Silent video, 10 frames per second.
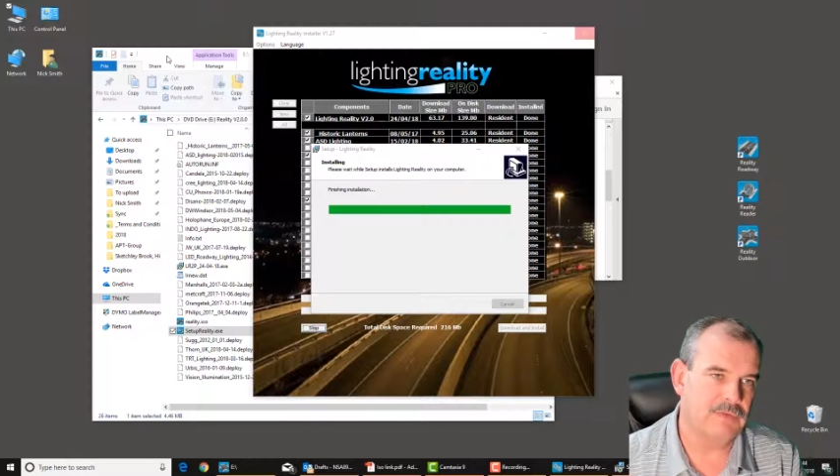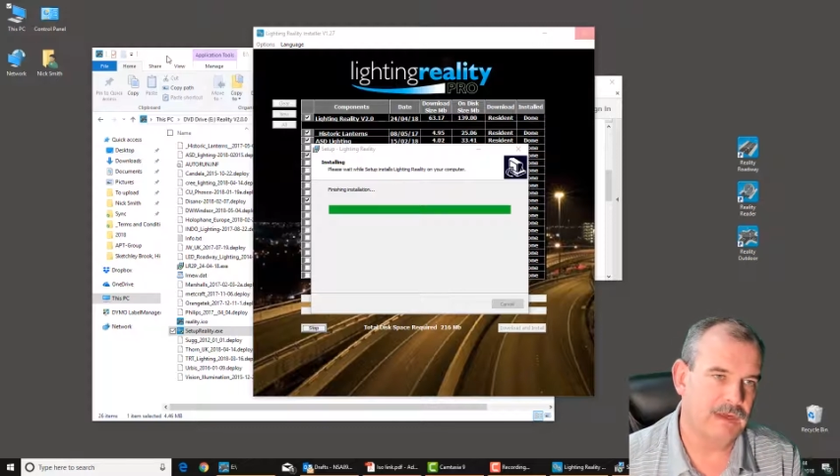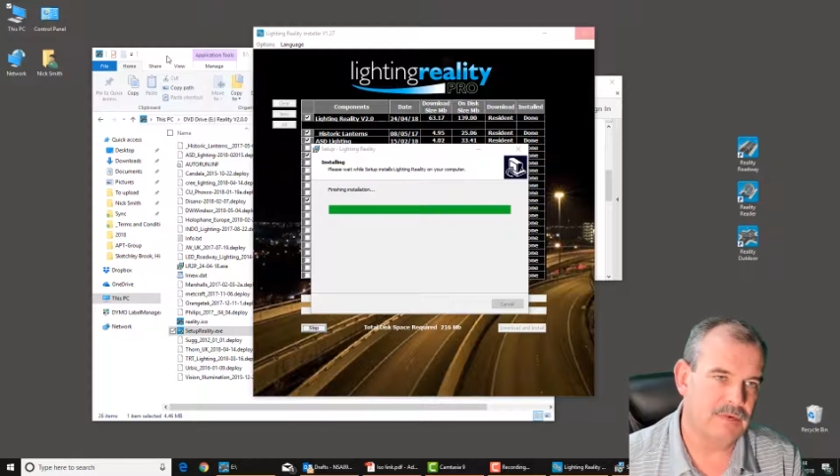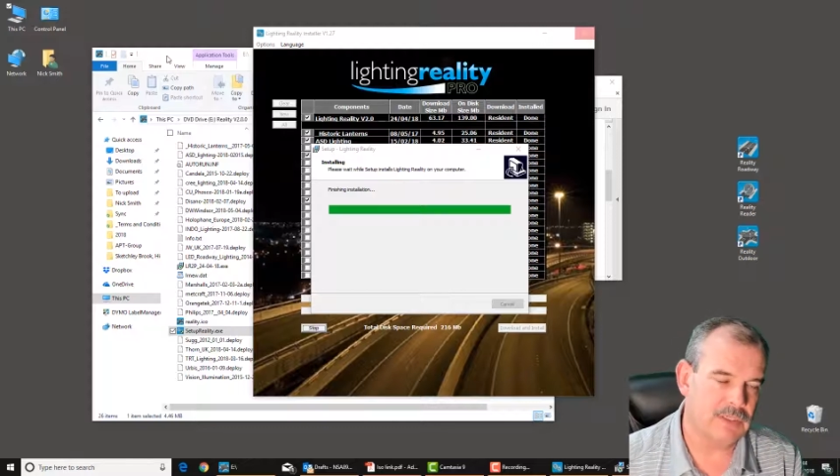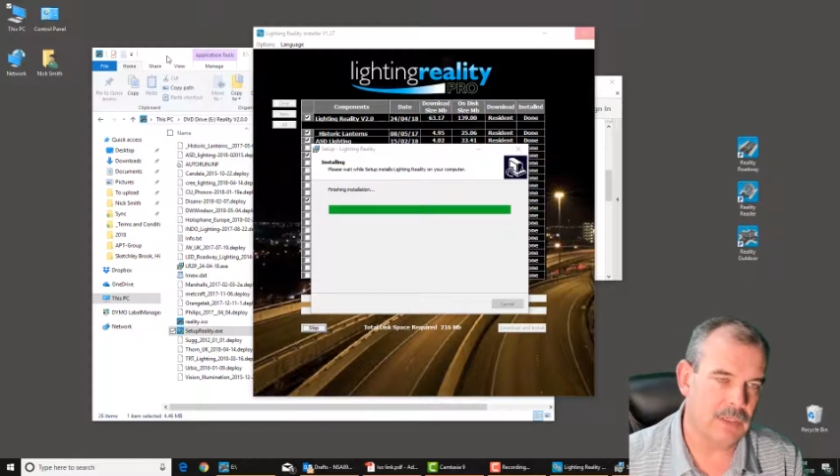
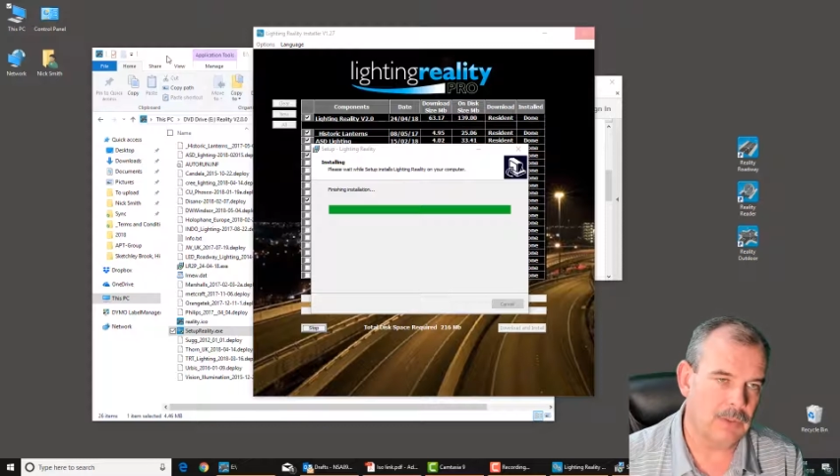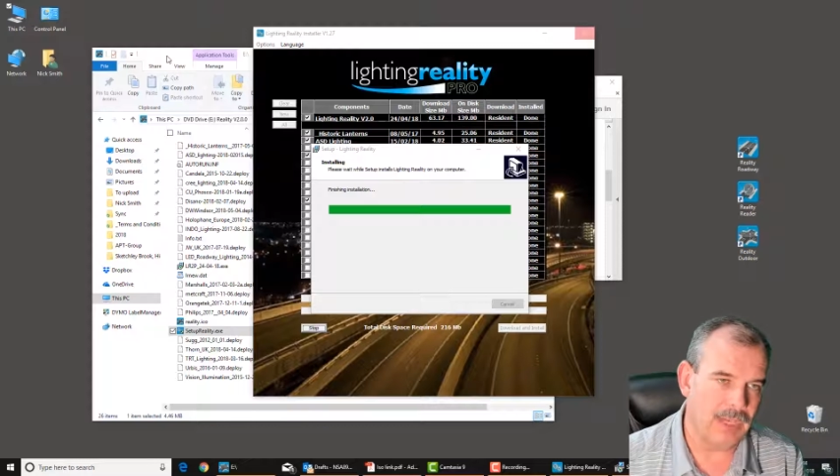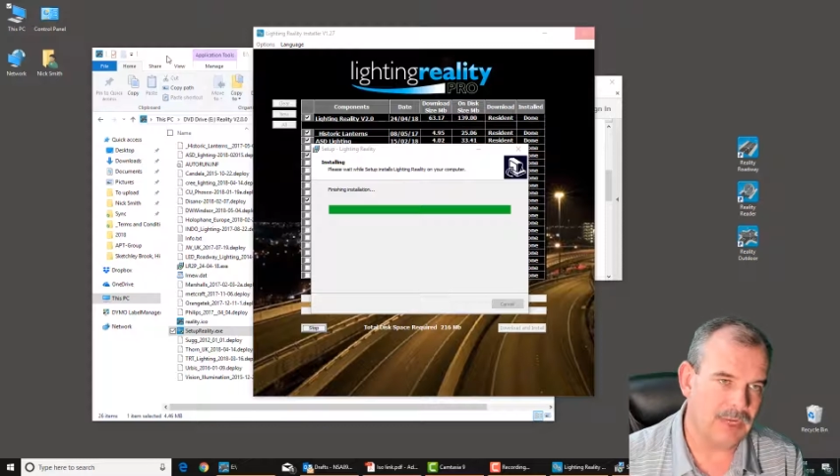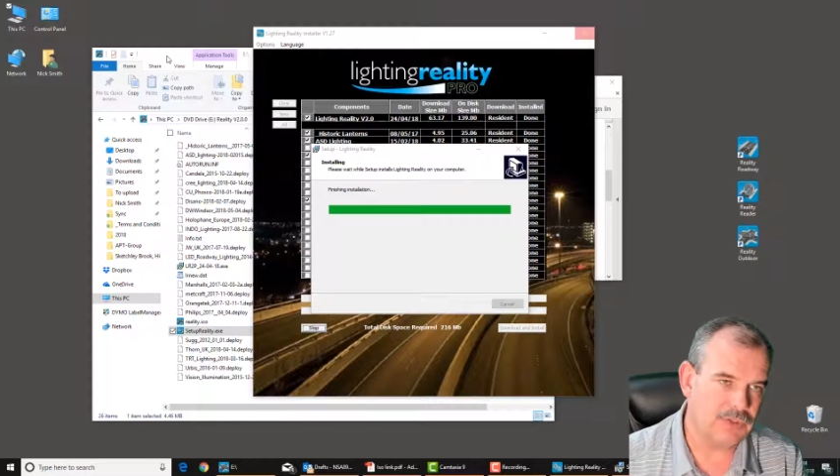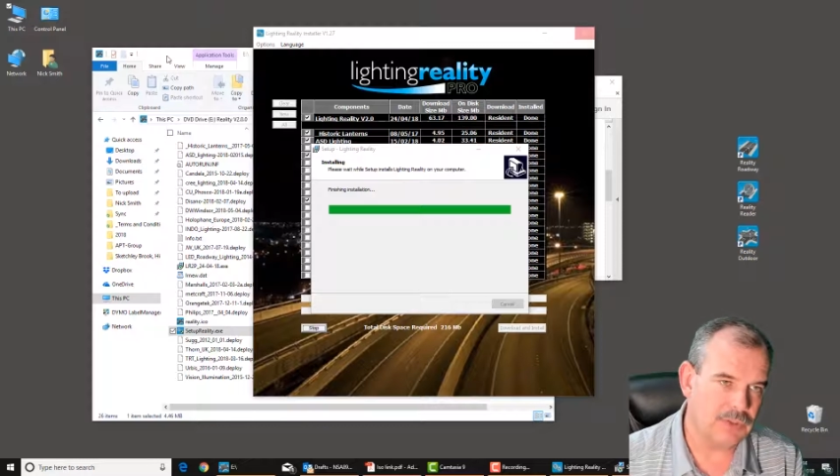various
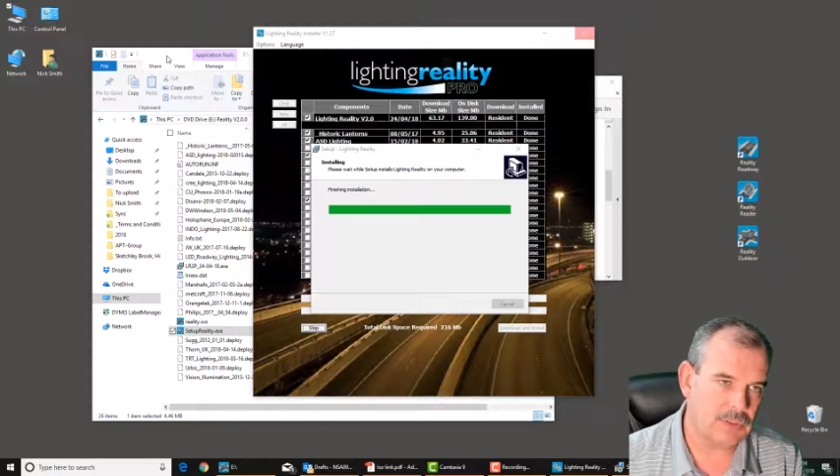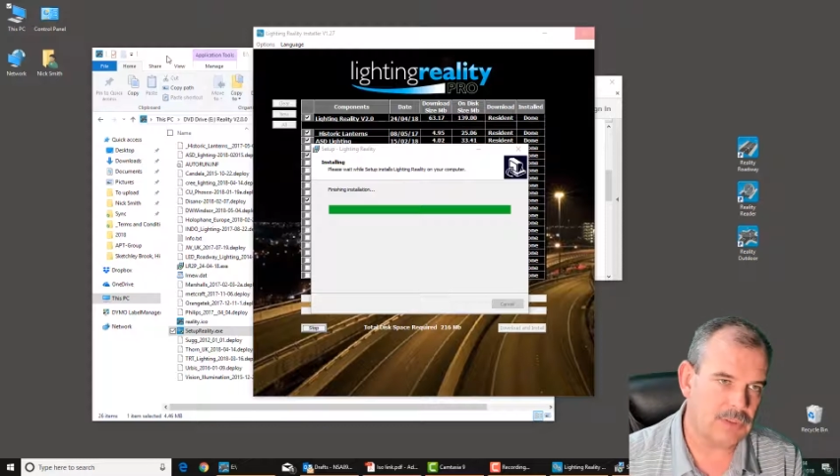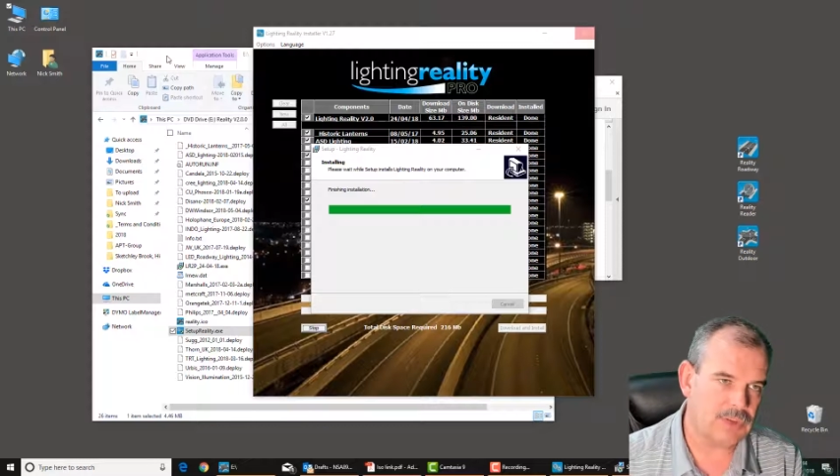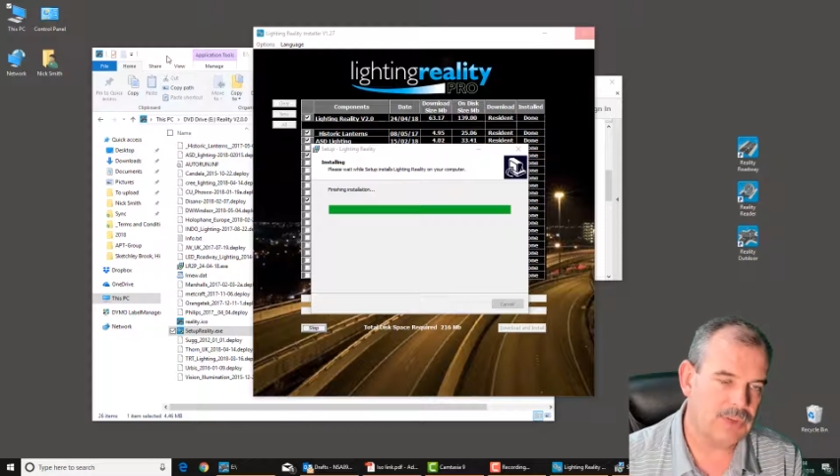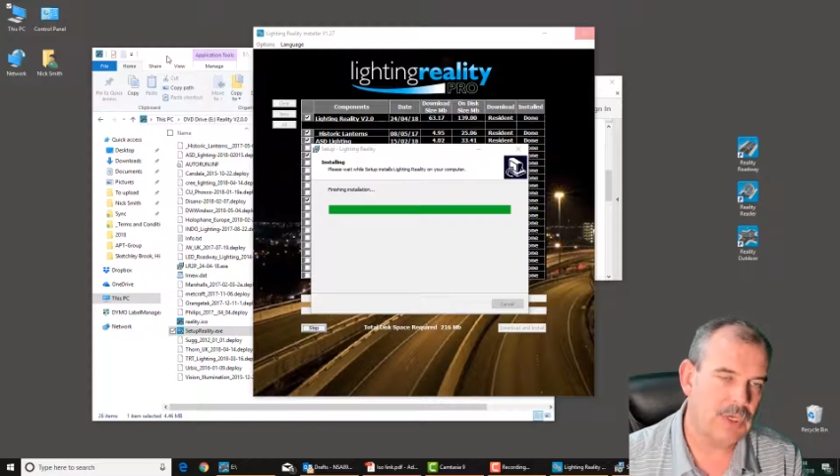
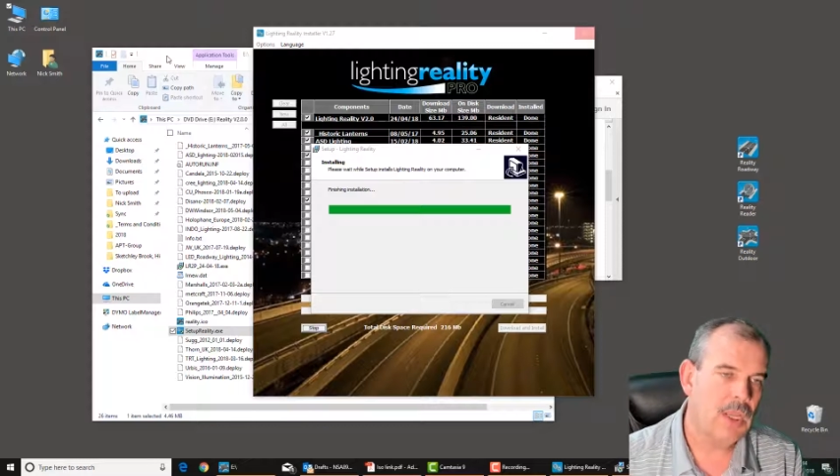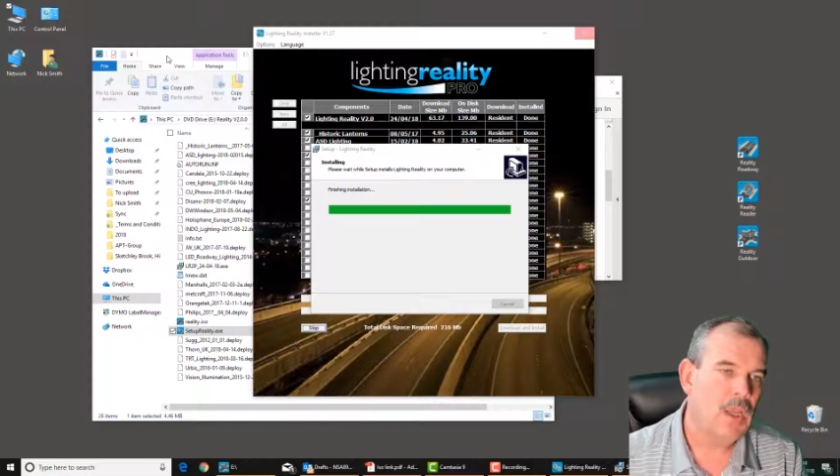locations.